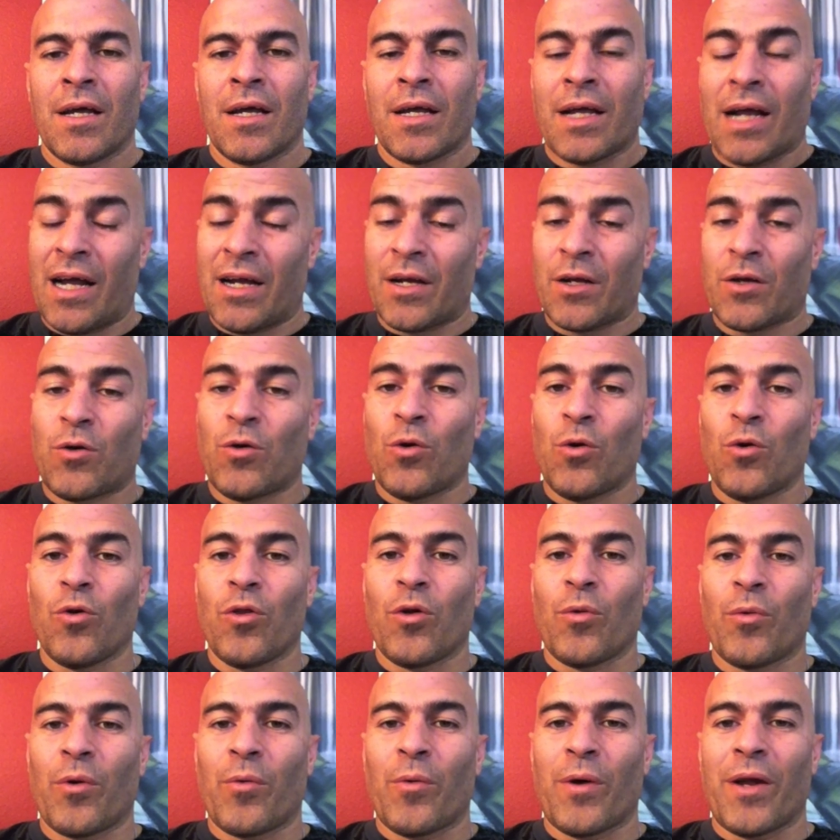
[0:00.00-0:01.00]
Kind of
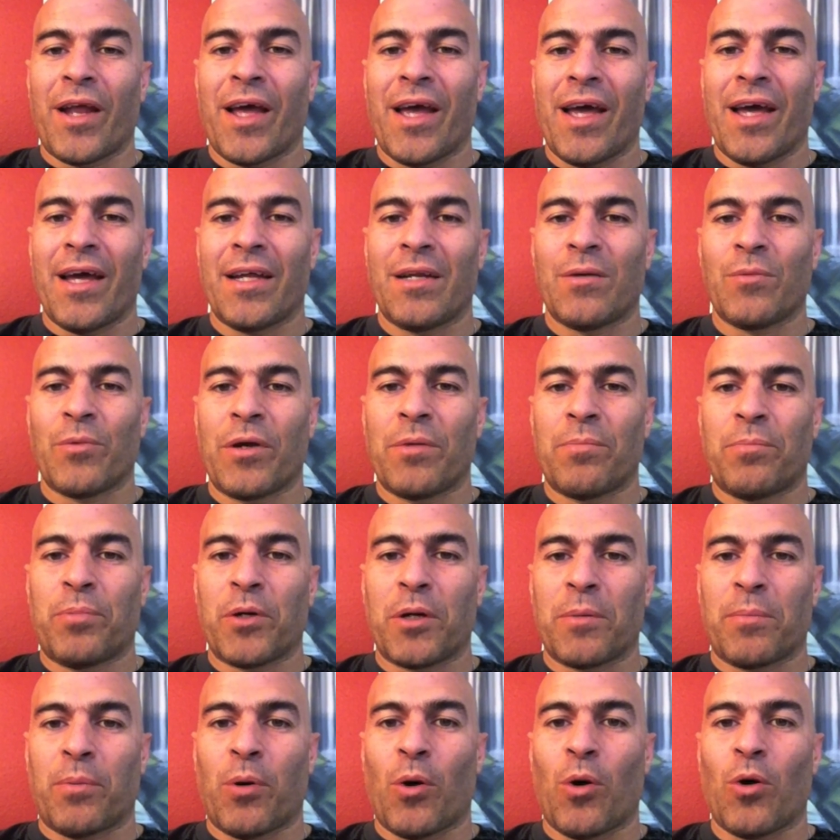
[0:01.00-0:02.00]
cool that we went ahead and we
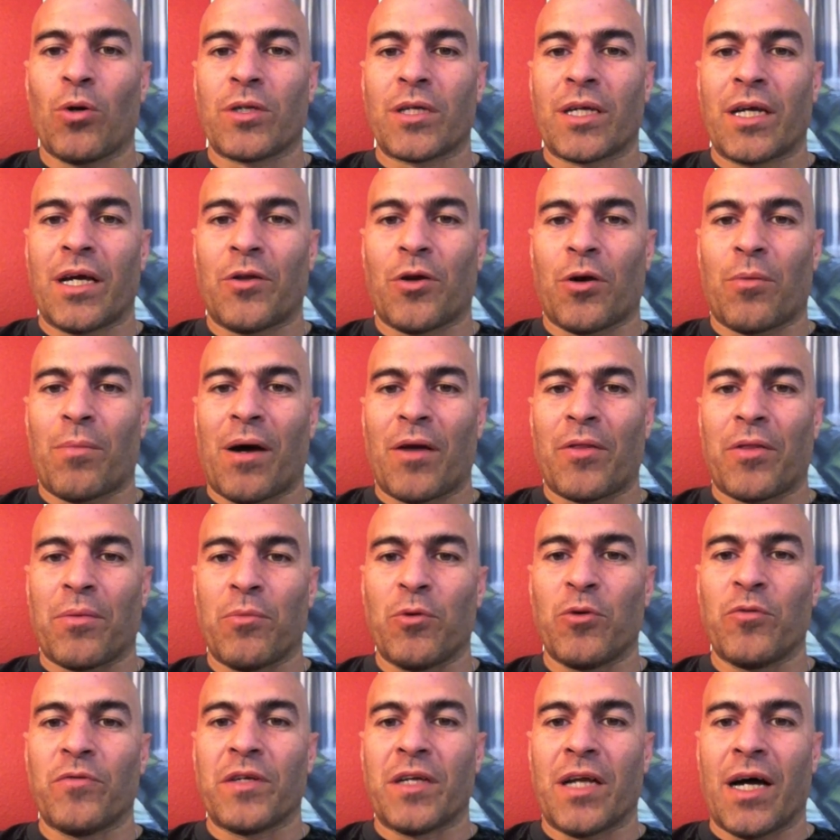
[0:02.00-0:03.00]
put a poll together about the
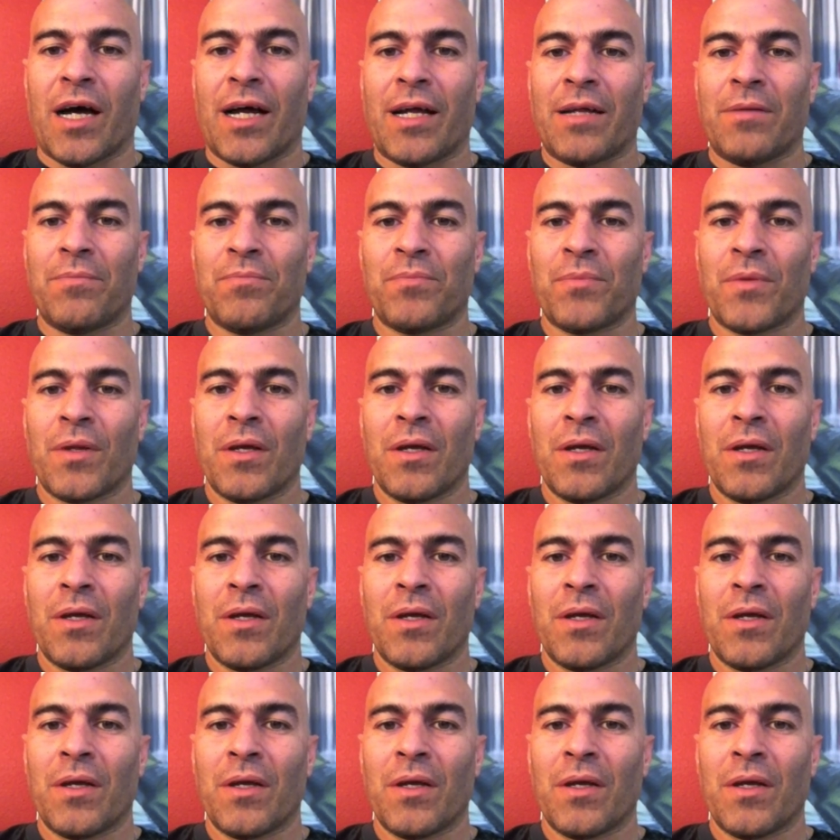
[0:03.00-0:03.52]
movie night.